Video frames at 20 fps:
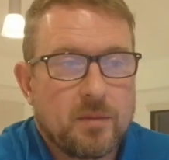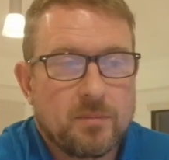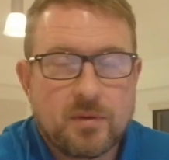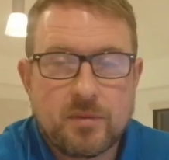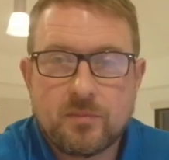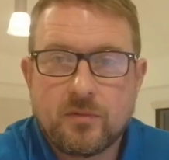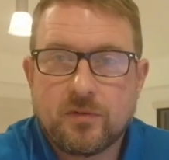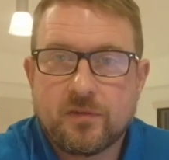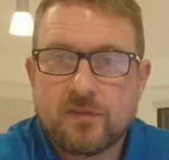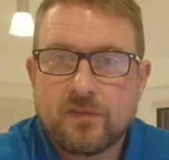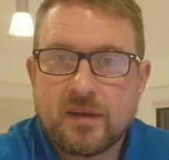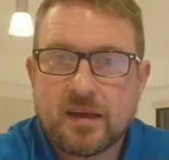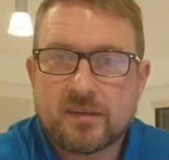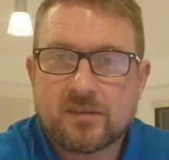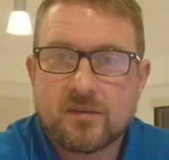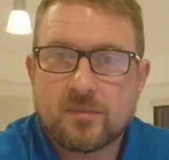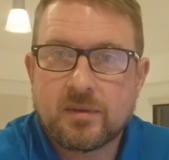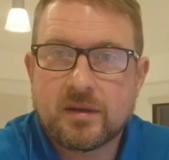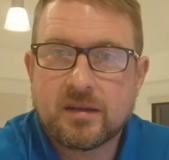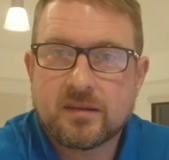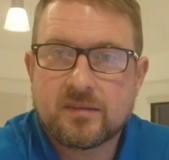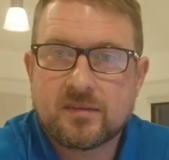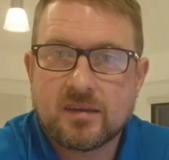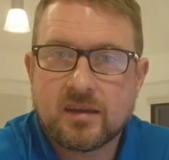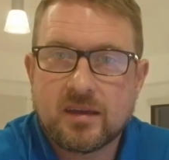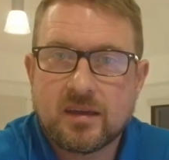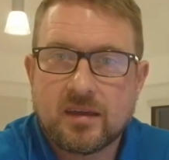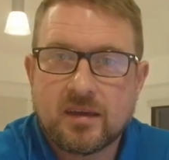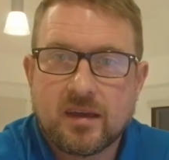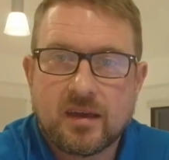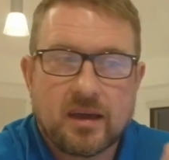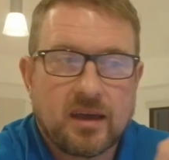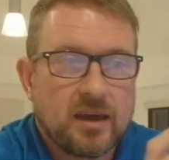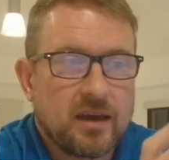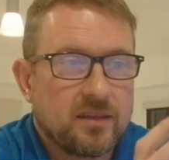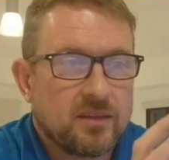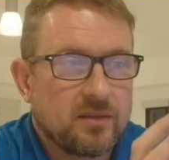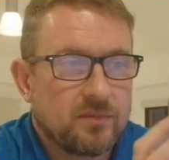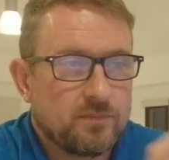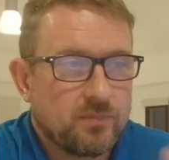bit more flexibility
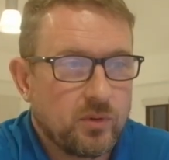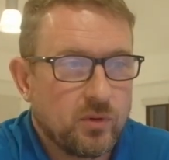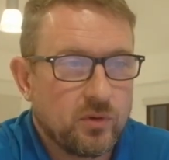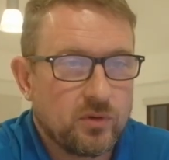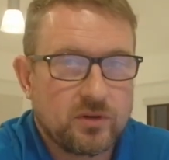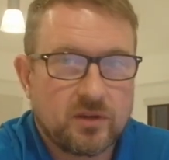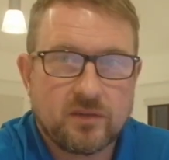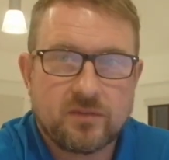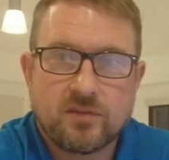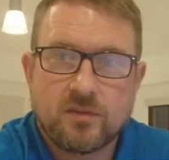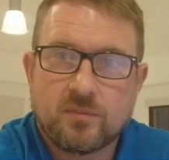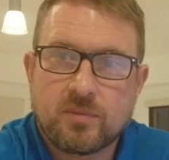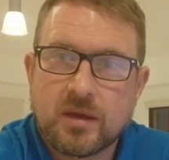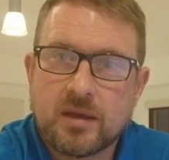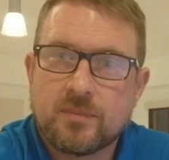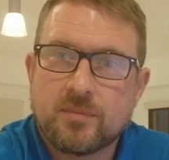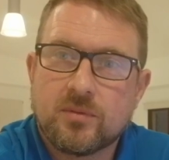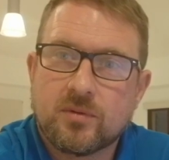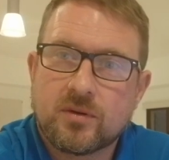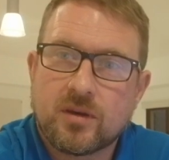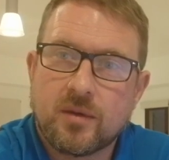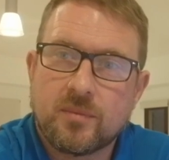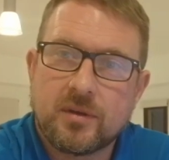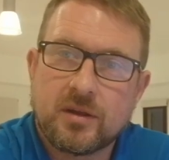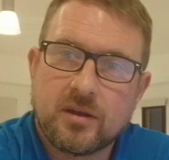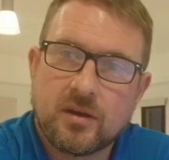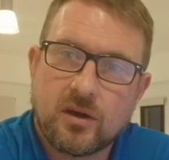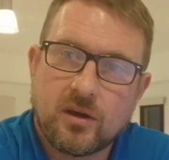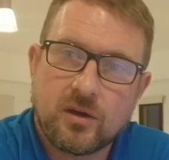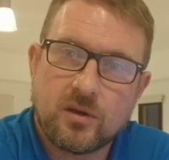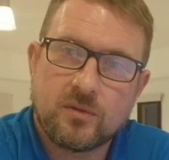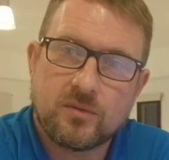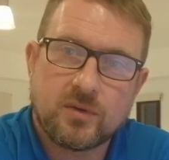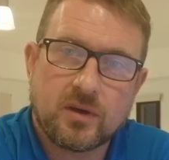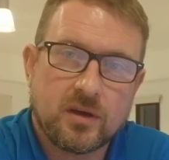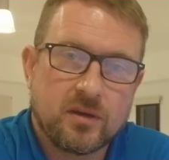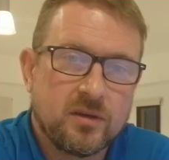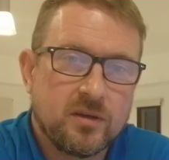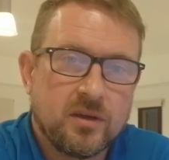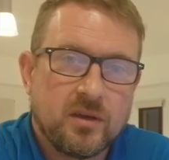at the border for people coming
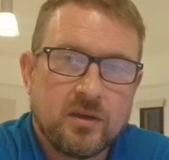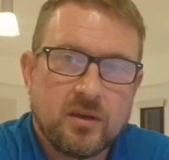over